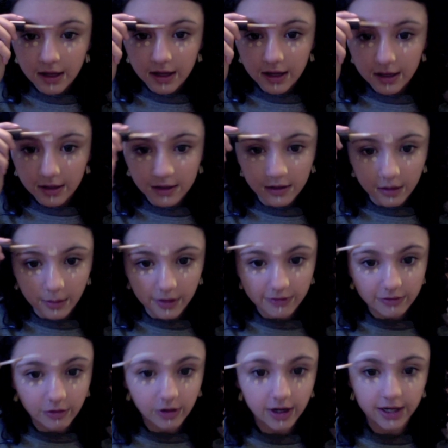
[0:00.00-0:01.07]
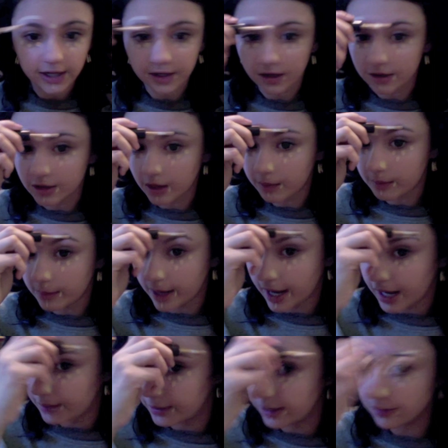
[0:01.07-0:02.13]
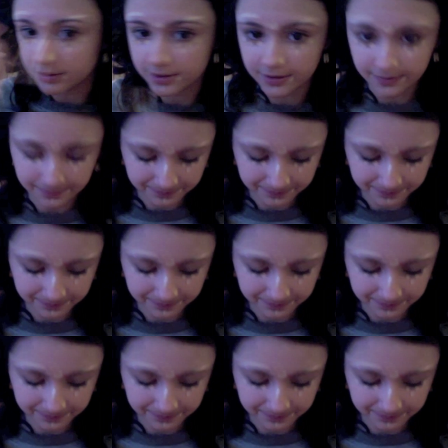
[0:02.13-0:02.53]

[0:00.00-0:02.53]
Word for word: then on my forehead and on top of my eyebrows.